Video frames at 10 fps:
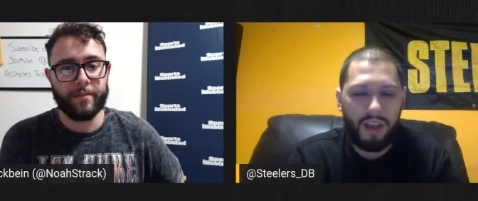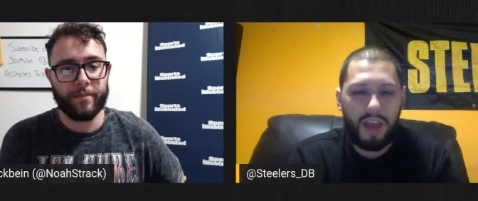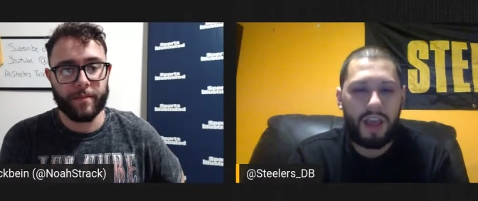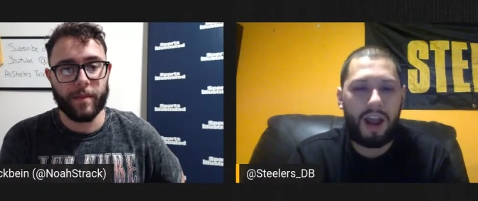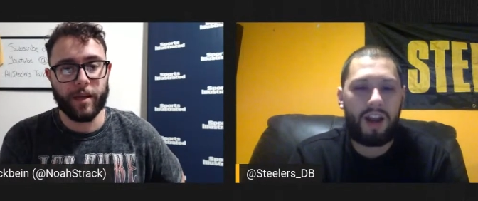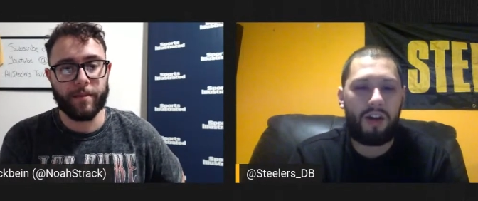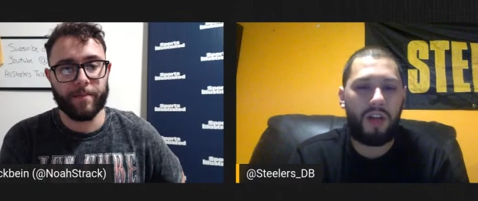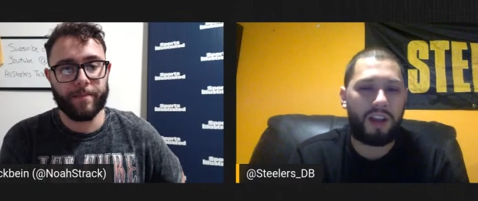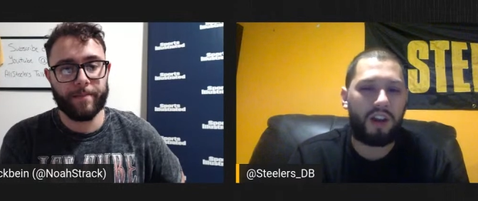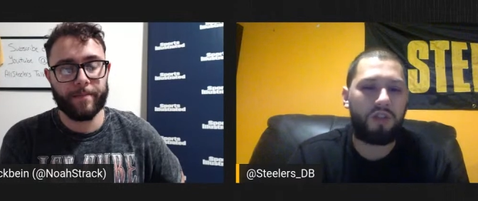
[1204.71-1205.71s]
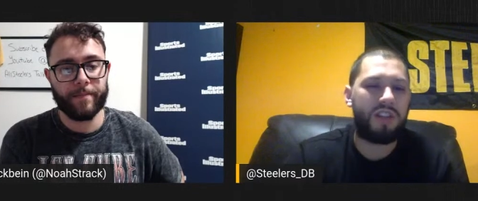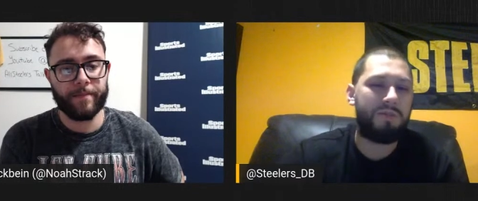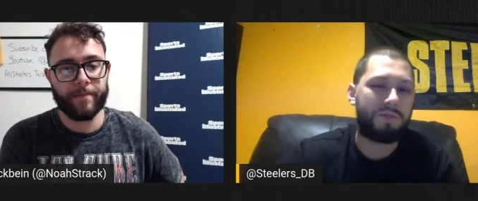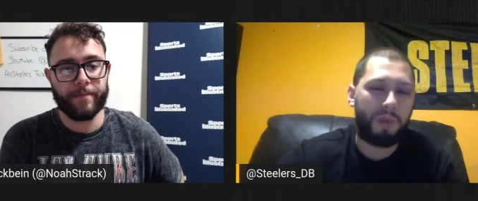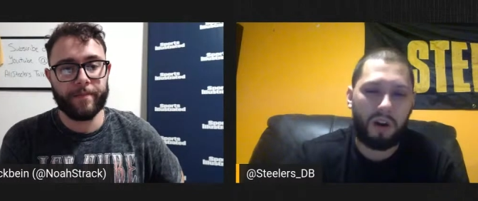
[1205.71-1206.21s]
Speaker 1: And I know like no
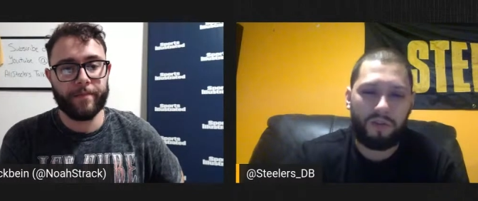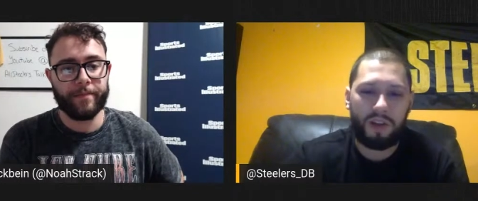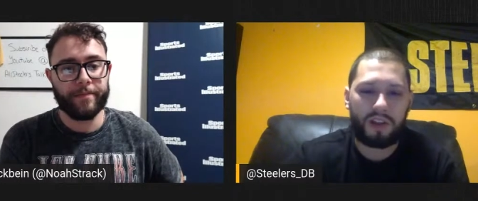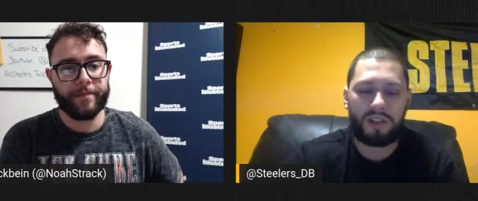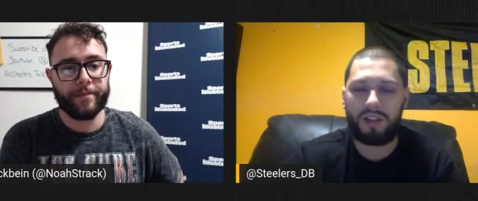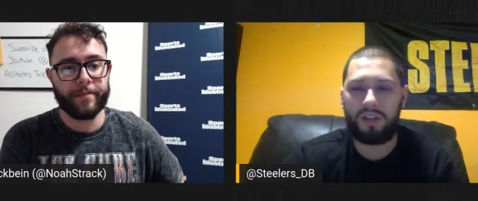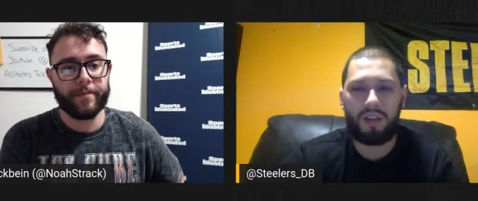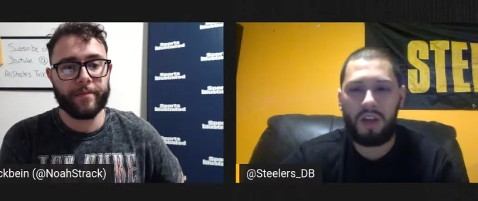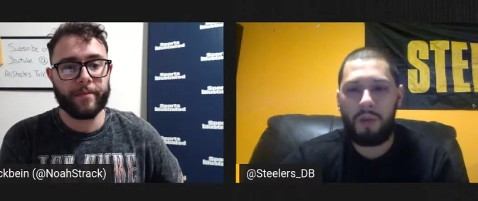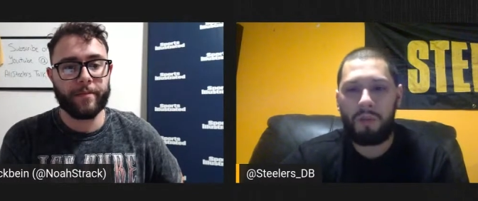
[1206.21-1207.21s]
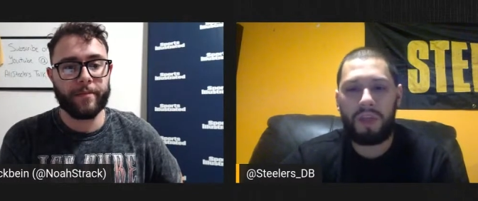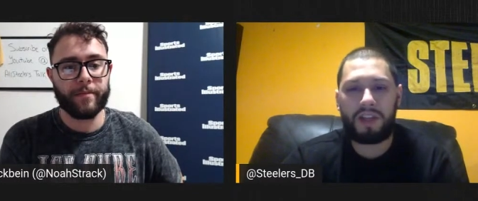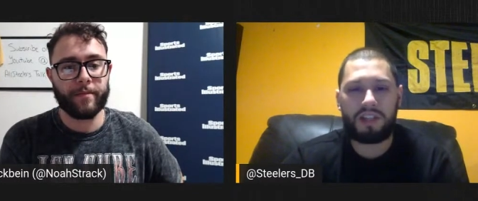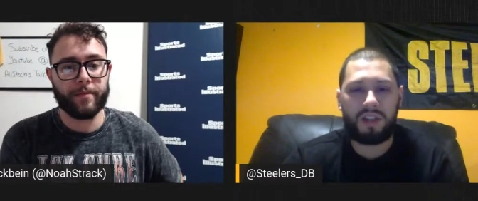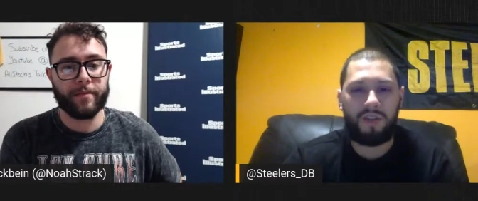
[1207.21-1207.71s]
team's perfect and but that's
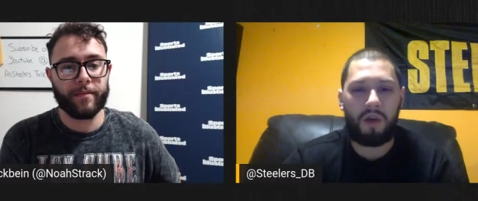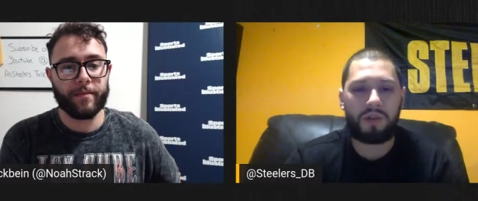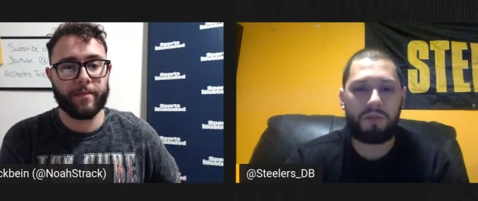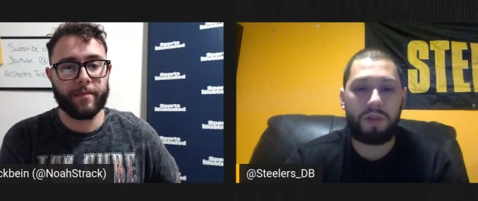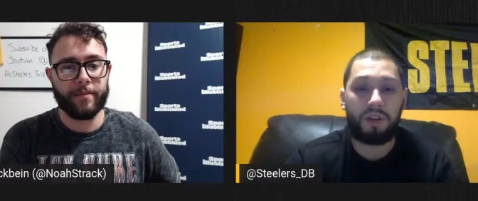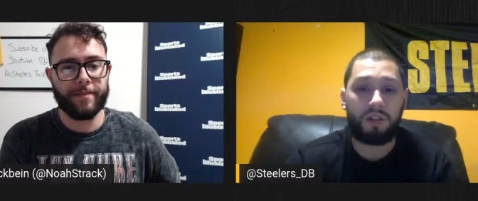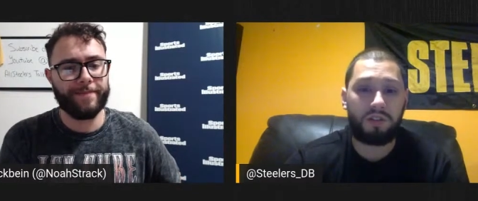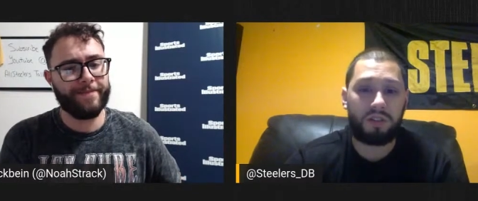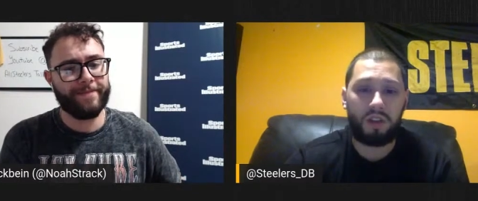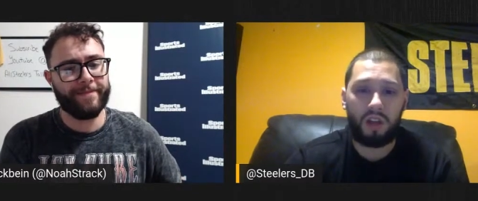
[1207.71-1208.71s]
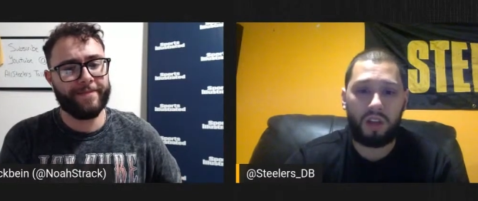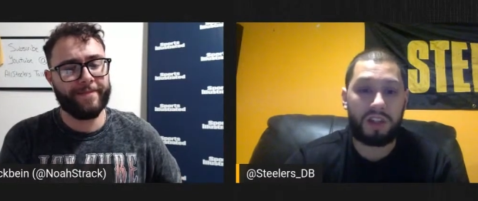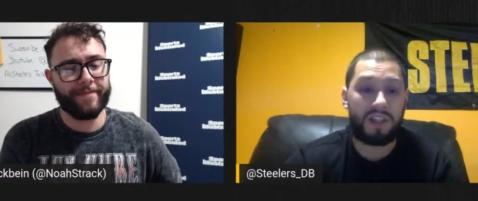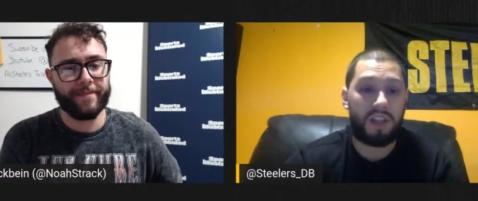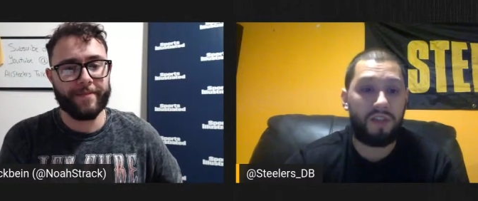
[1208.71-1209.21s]
just if I was building this
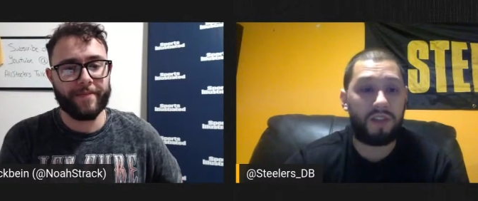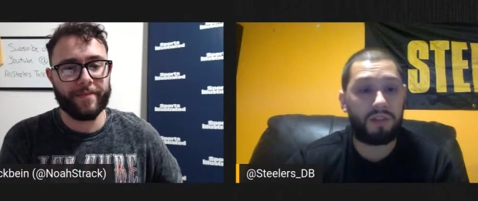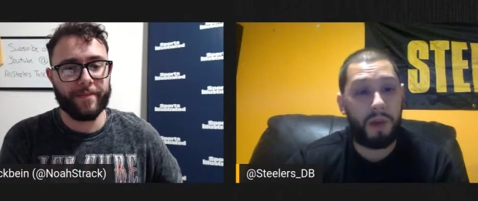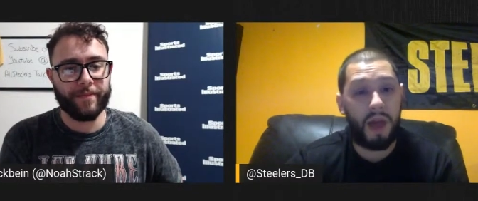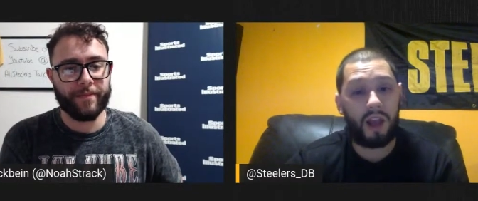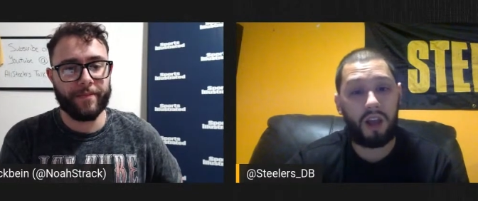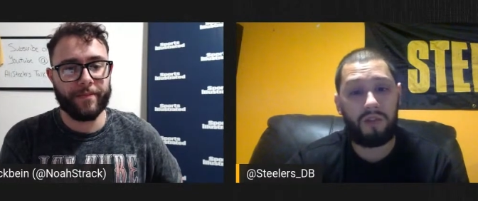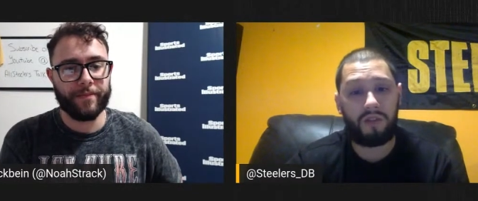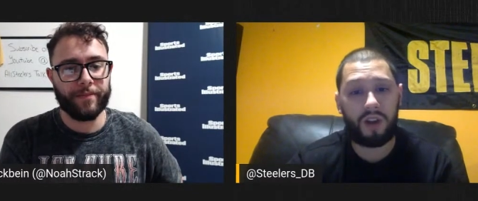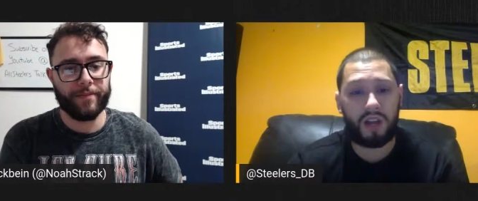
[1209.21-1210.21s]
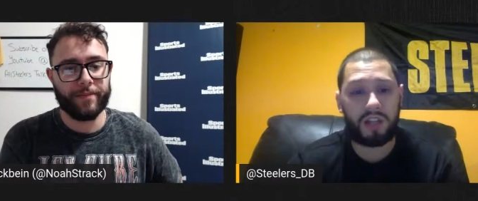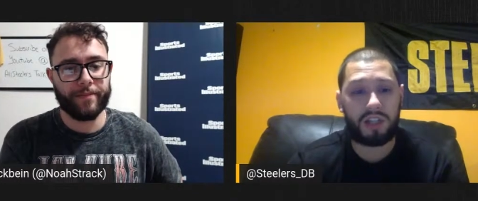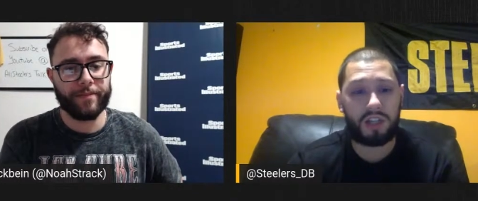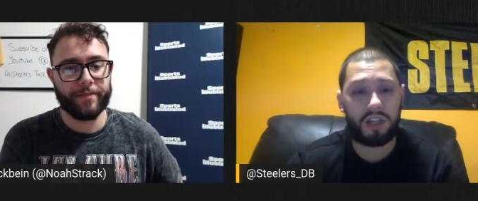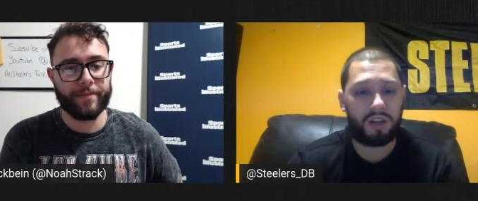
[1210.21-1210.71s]
defense back up for next
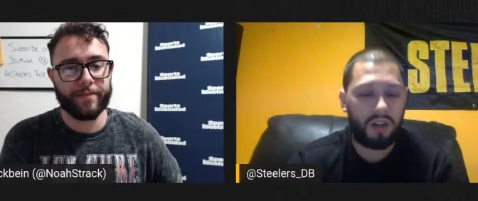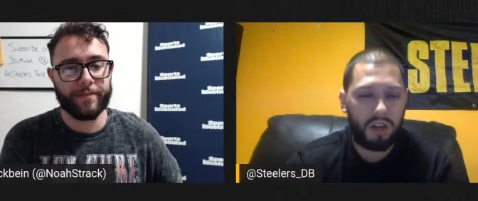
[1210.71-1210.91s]
year,